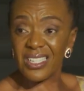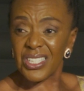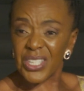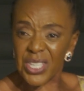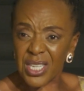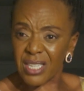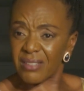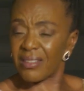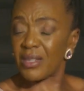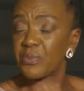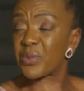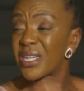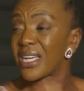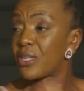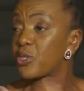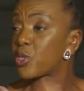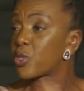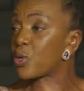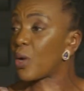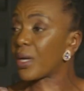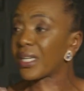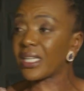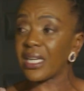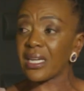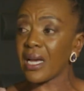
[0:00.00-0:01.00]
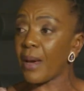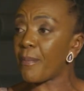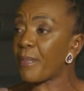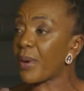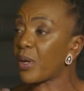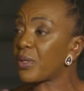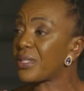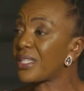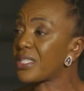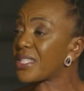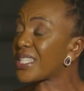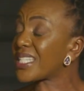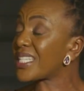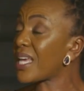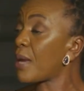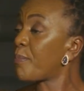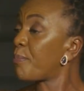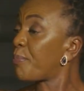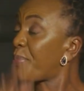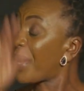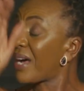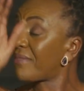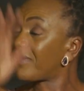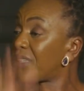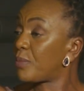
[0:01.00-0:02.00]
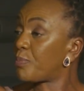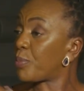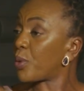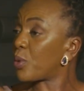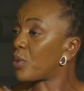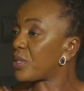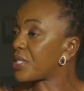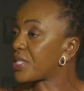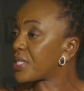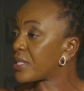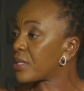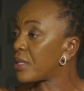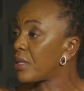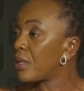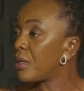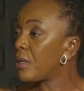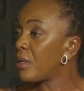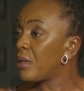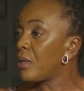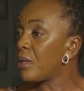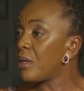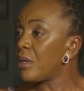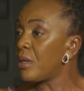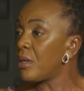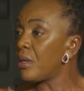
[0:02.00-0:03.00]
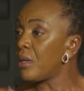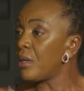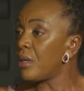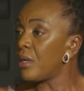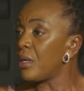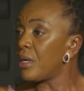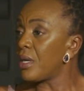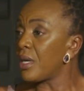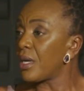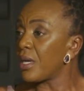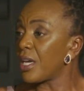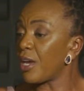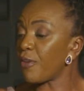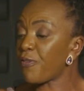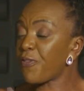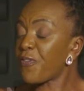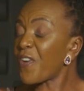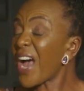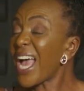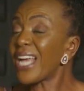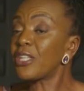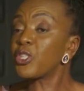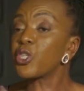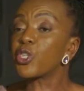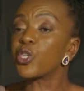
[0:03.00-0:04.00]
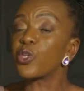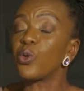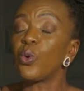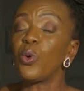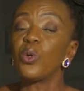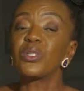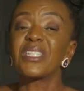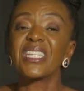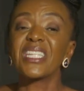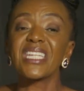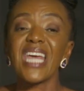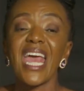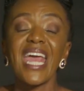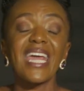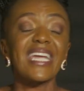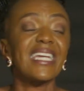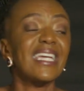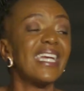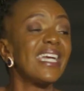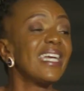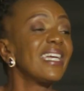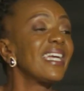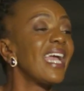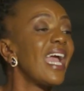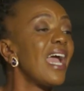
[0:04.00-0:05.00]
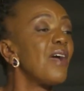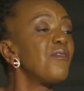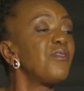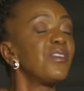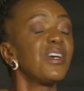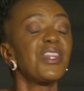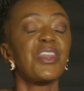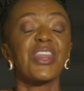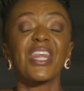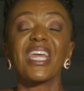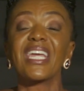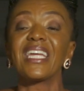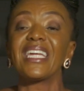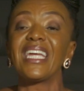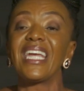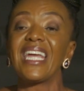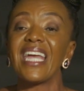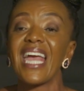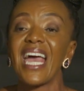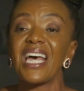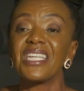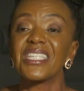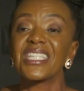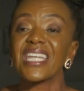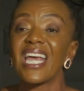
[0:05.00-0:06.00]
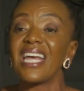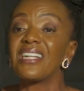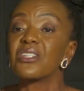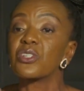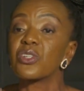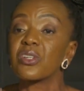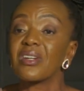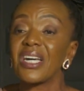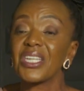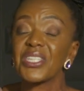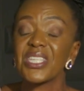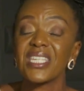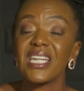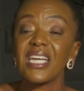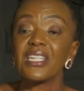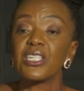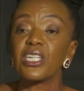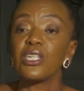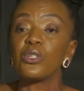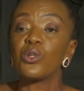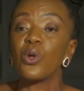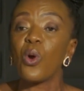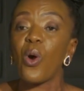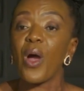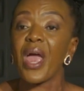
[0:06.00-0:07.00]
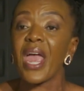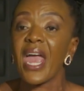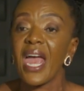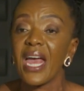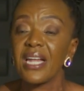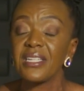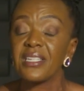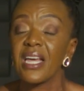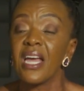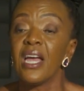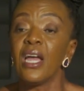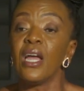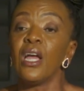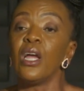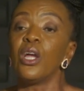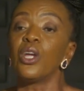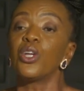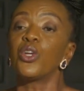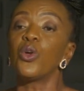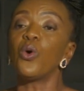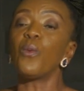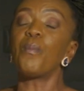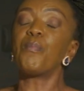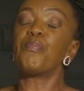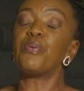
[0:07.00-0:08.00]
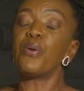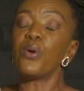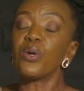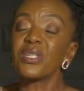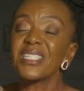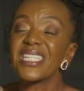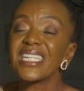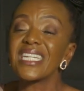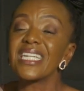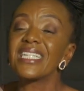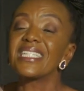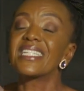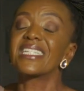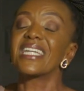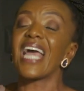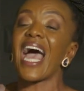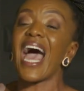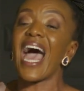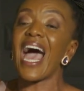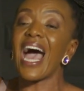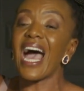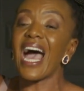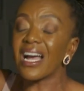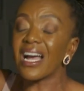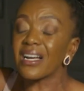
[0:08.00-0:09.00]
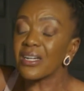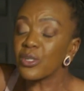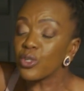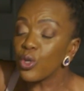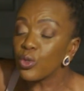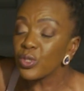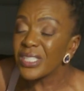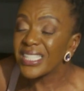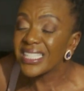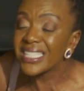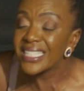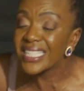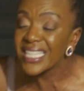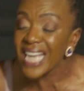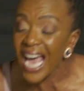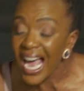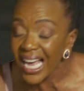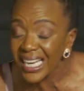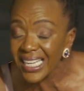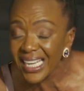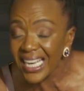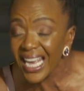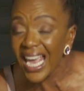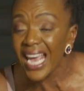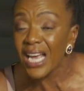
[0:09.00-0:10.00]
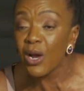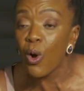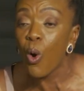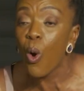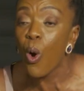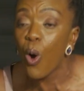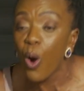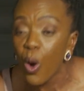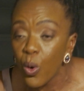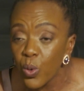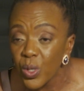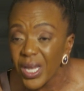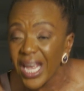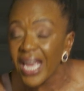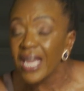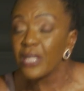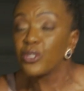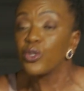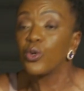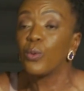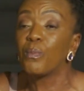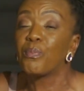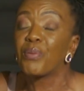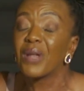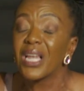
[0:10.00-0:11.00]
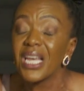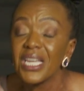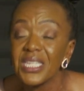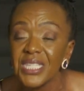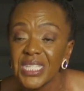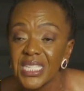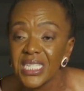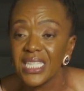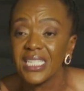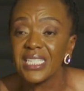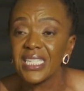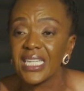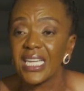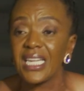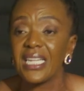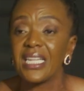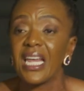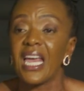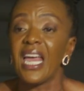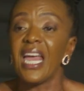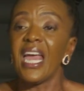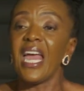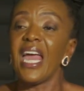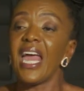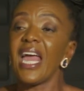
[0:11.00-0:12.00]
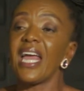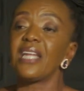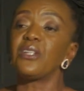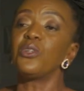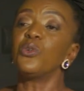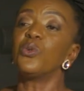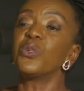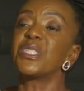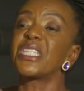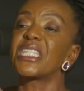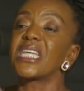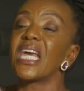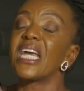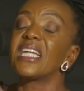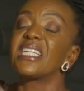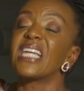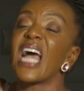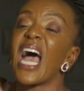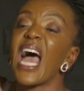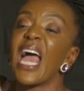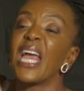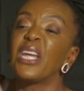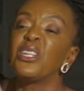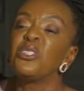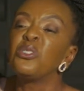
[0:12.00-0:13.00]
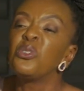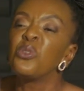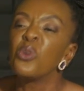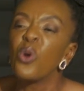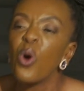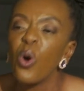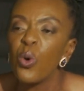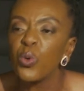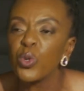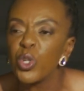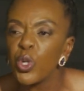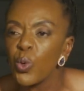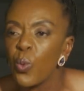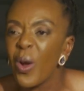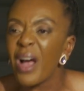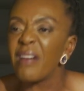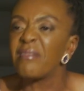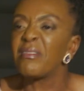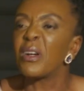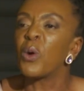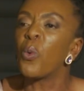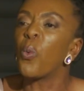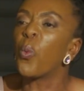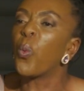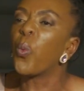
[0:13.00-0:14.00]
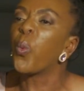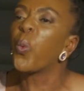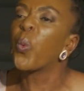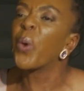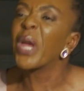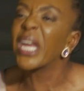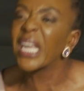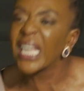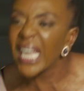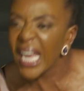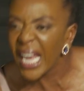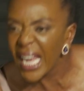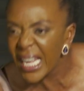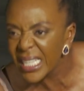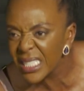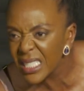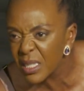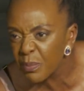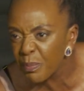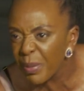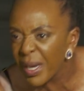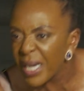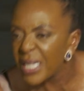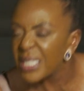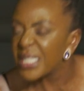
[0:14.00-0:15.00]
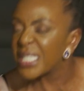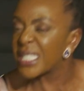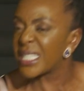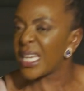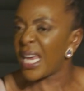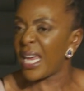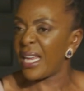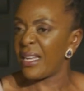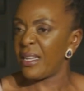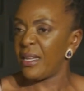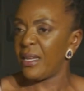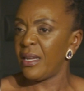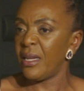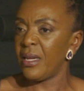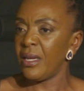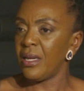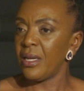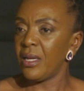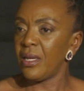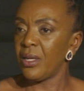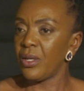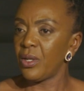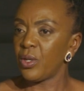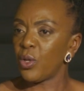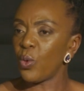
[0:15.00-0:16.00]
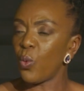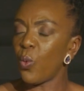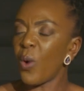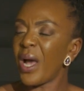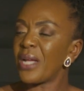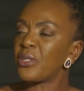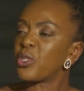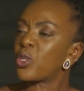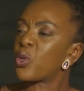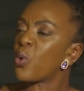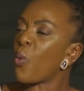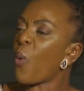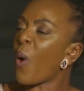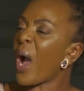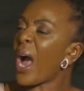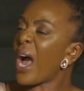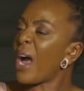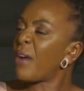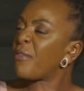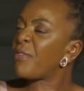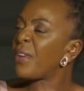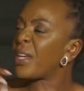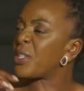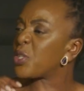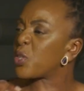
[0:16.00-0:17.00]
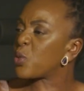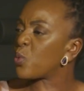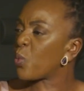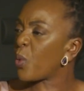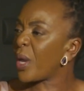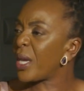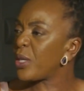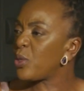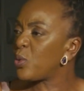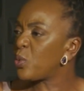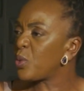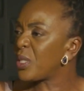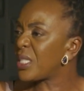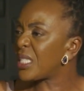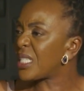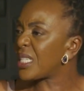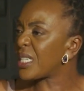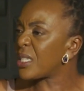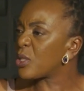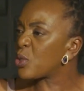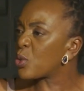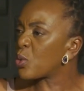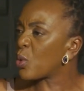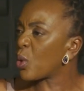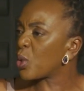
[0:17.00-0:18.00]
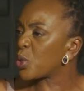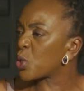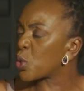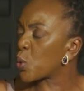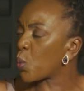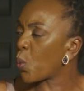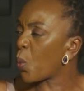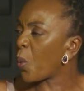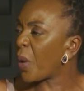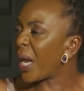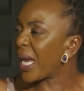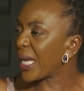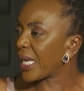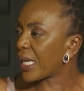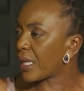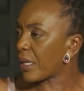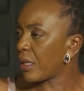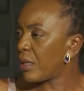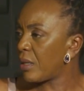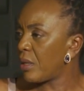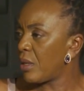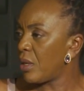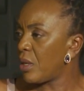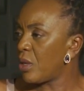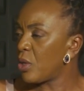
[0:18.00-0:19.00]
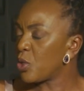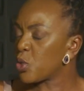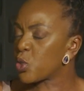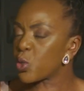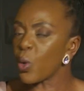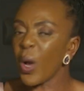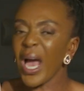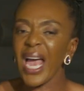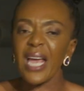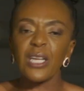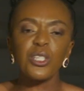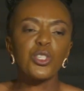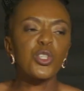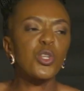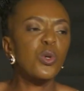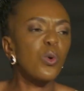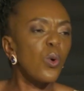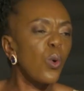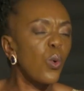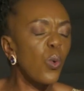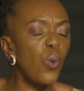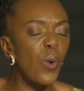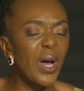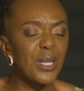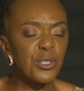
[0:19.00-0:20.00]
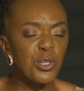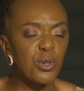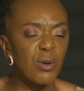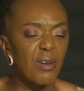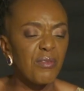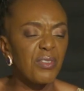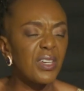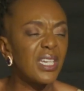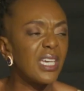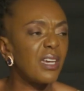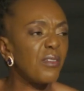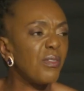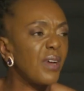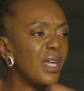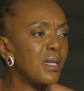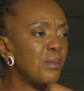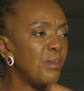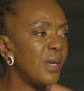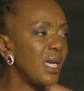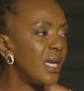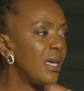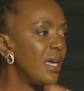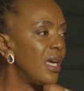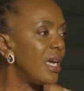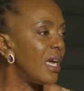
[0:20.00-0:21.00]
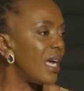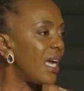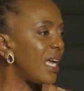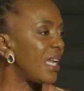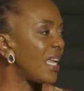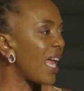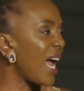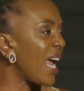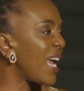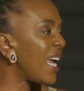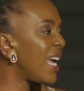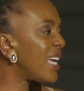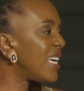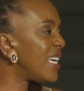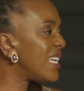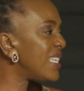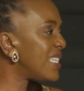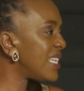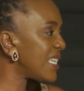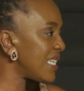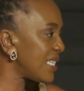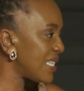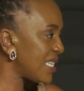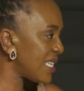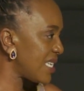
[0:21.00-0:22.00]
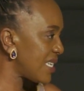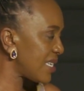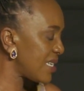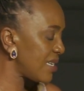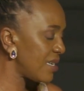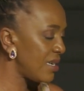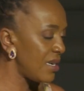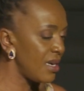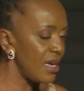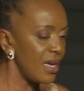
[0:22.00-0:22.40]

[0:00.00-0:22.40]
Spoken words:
The scripture is talking about the same parables. He finds you taking everything he has entrusted in your hand. You put it, you dug a hole and you placed it in. And you said, I know you are a wicked person. You want to harvest where you did not work. So I took what you have given me and I hid it.